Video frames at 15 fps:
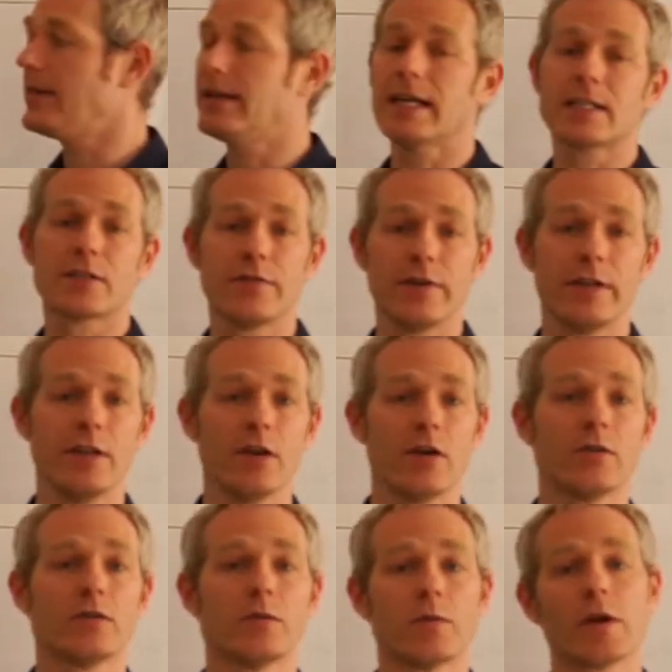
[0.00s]
next
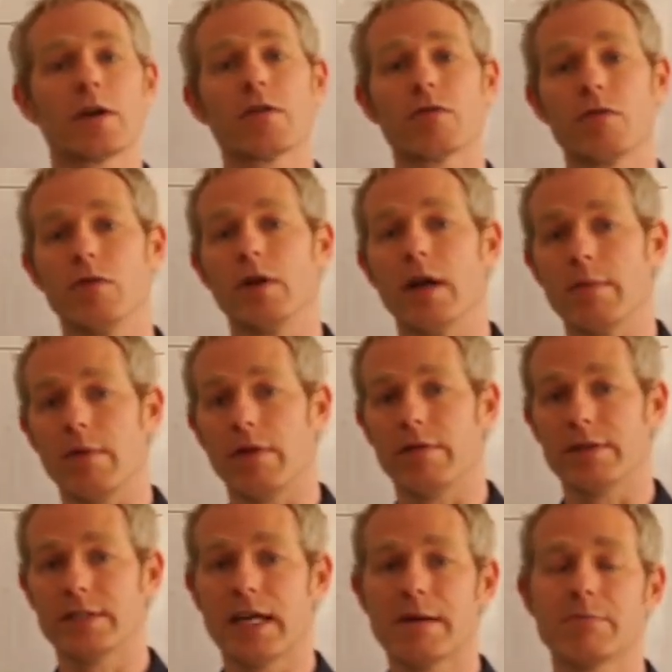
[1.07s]
video to work through a couple of
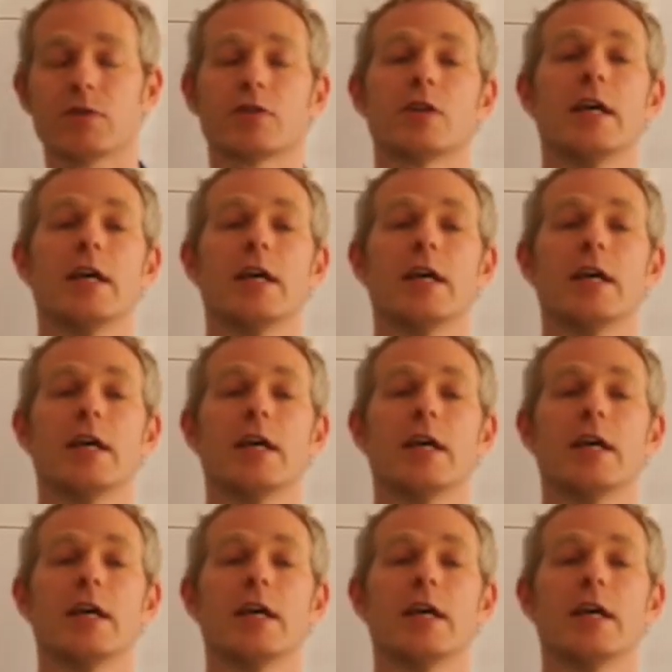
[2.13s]
examples,